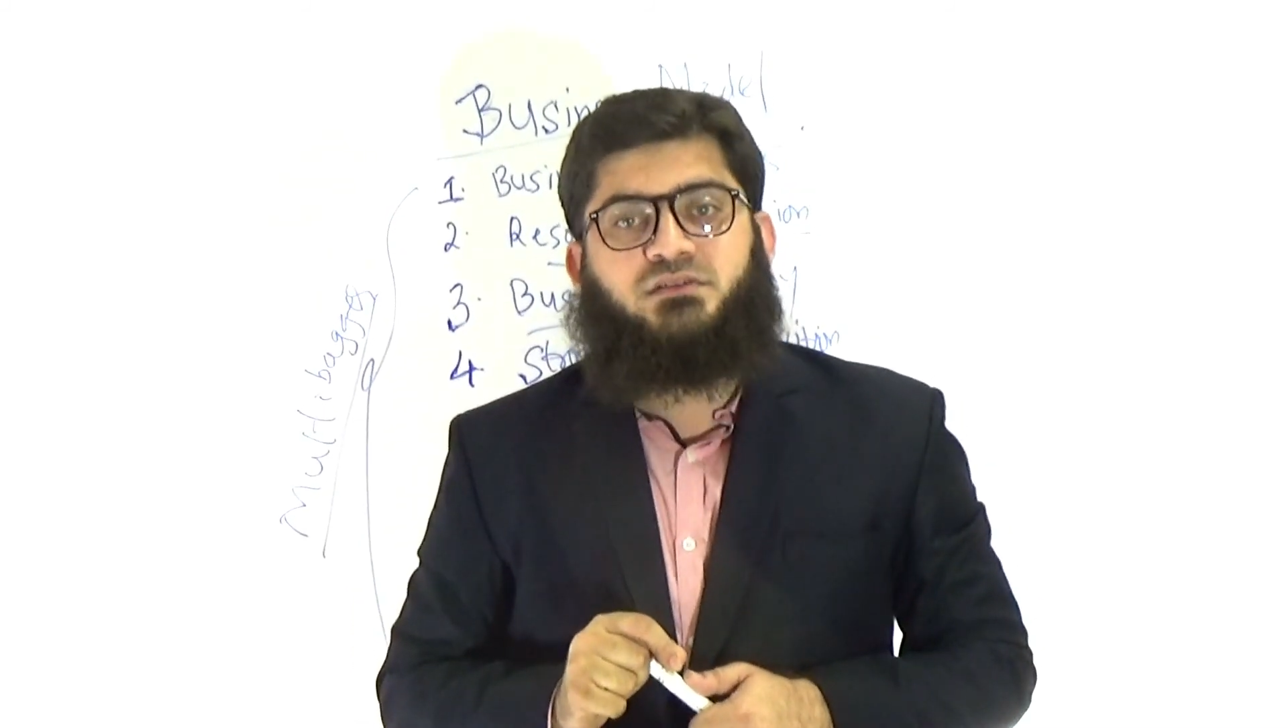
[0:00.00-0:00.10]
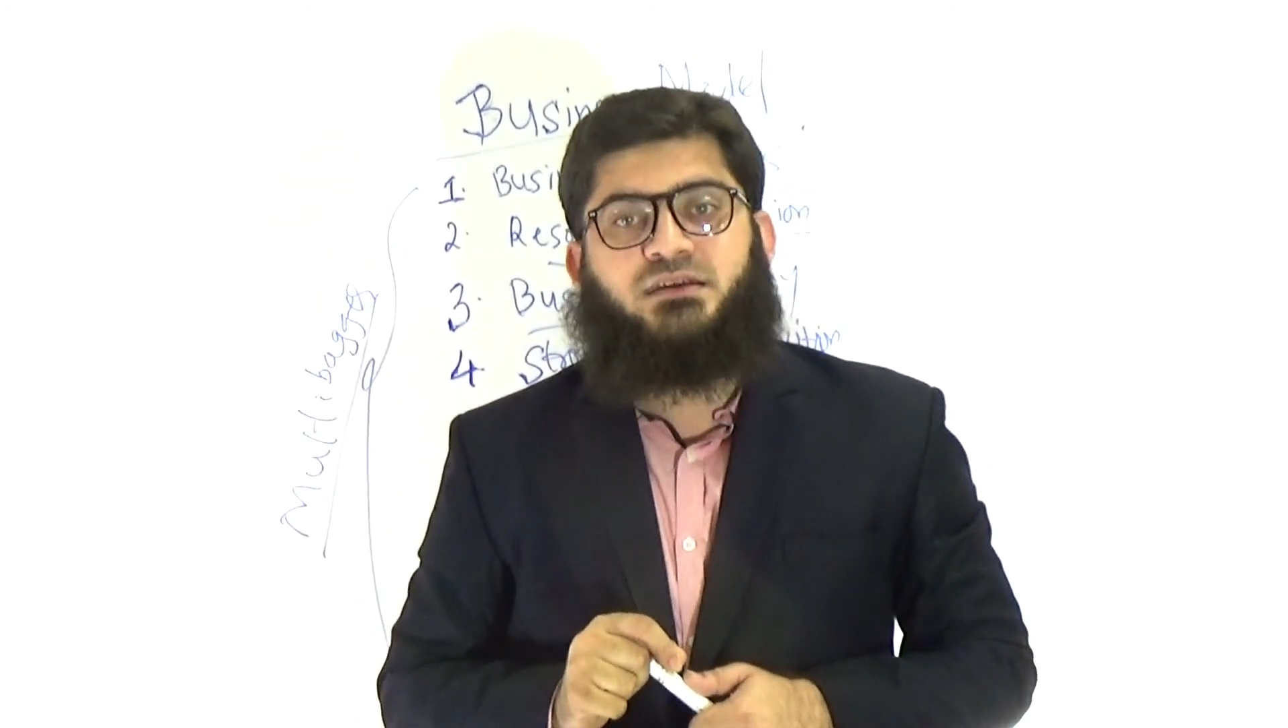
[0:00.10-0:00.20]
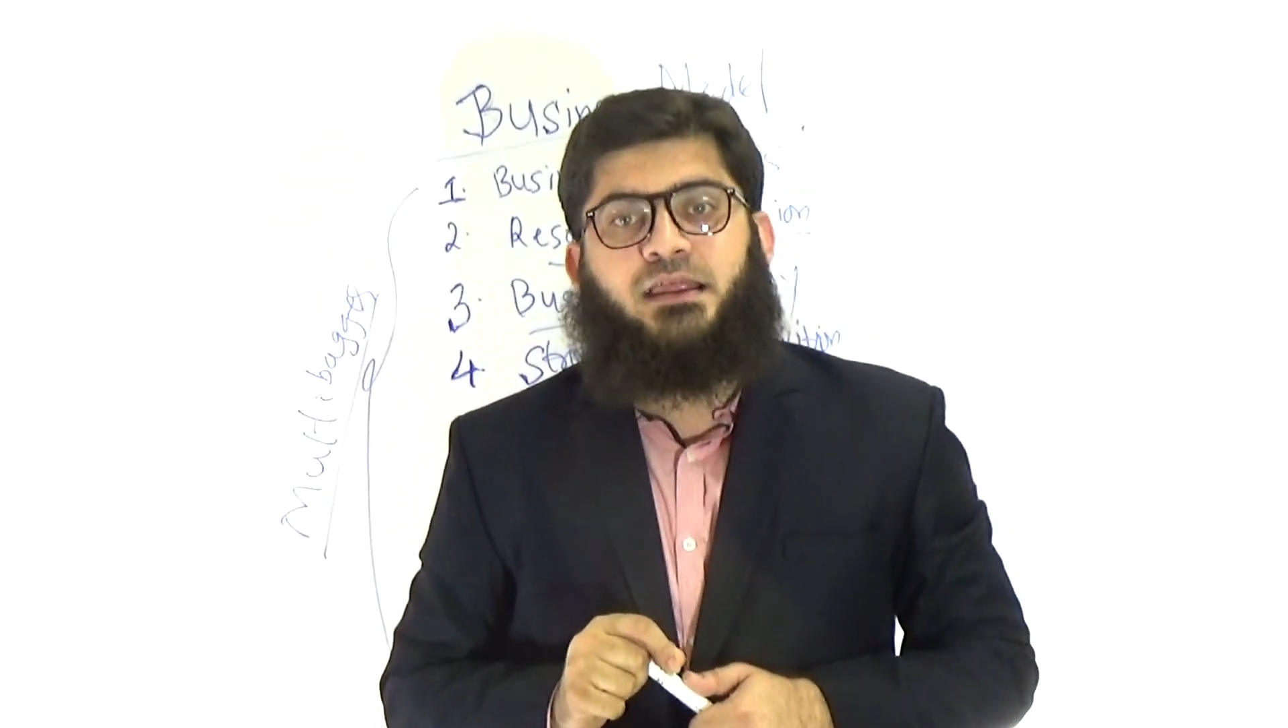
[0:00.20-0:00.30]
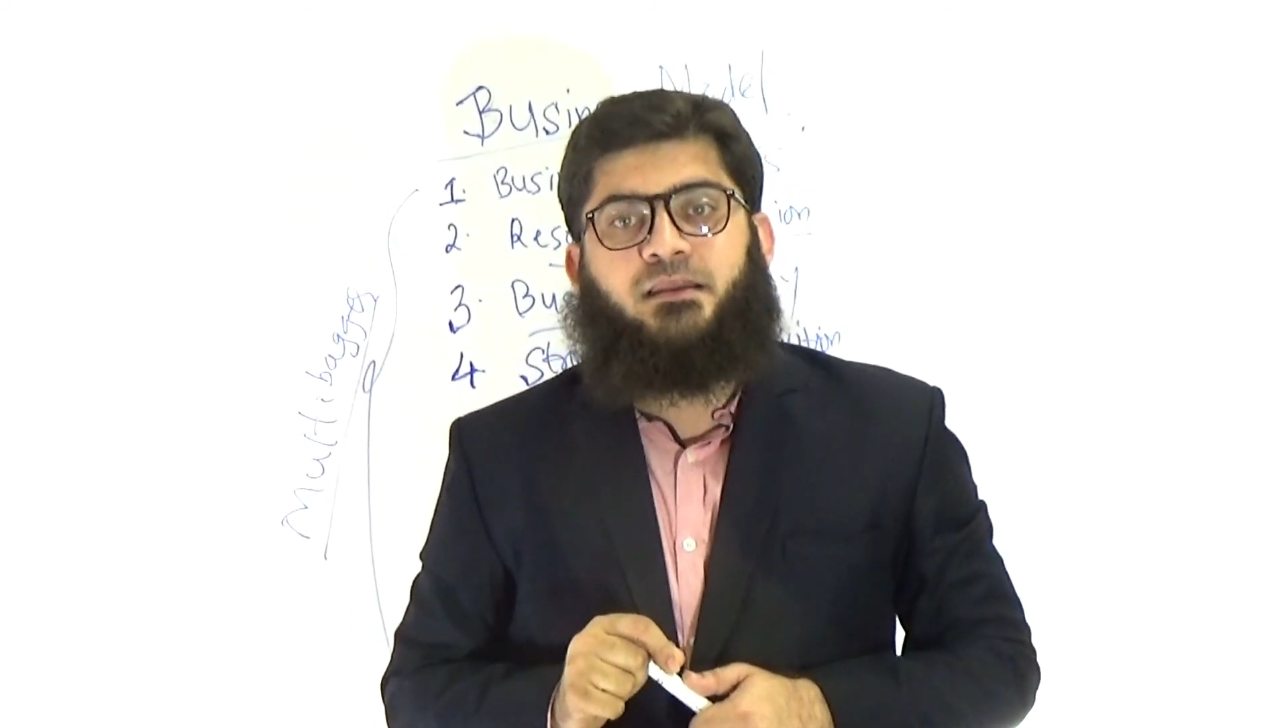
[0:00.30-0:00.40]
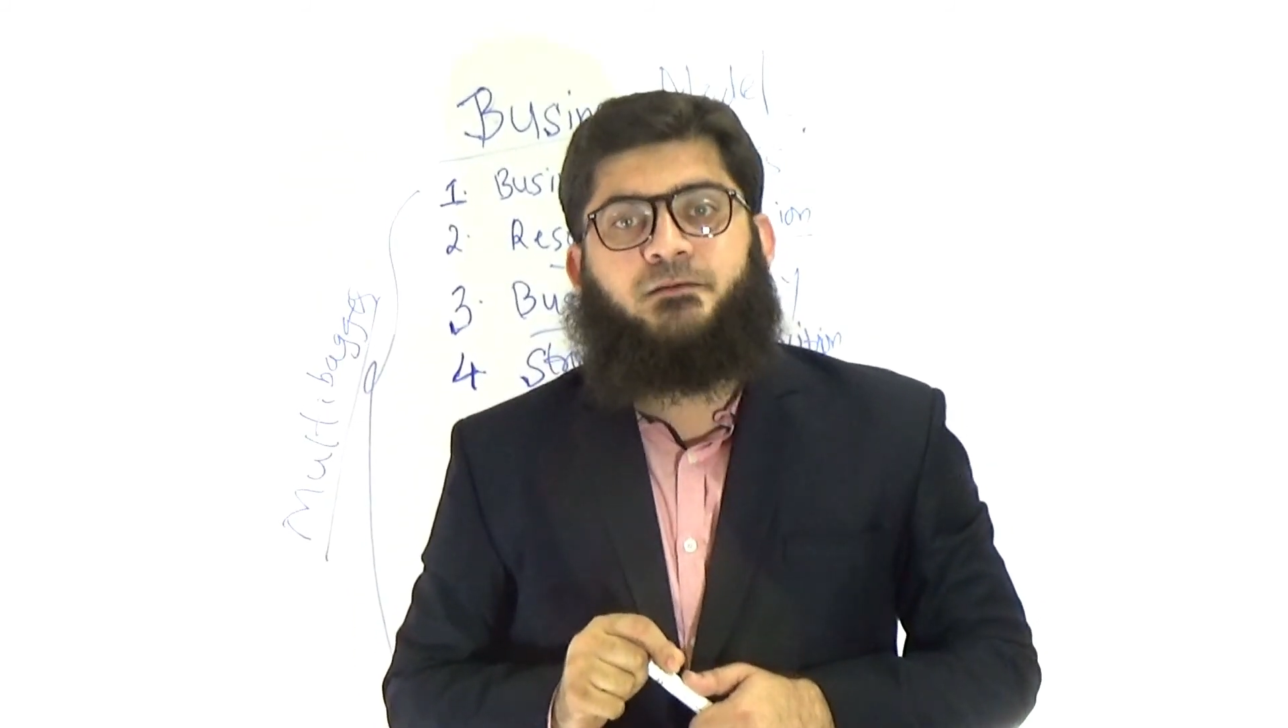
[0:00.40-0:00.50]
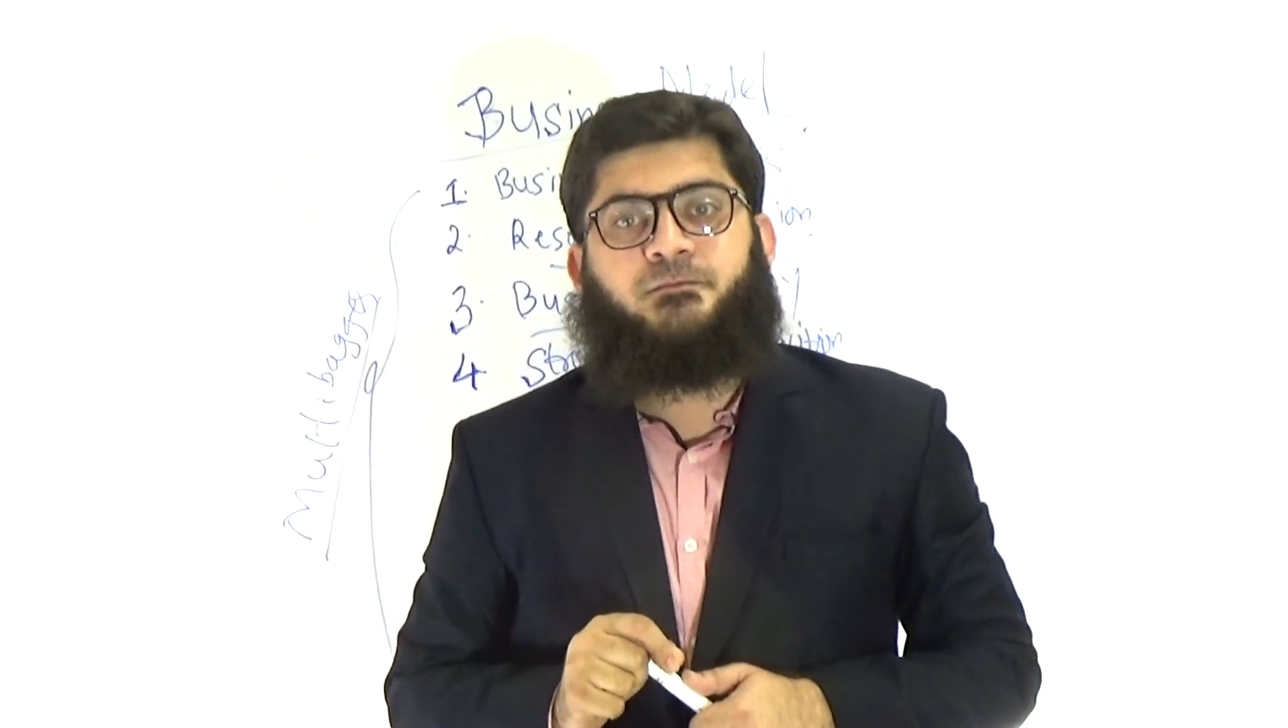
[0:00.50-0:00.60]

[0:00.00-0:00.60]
again.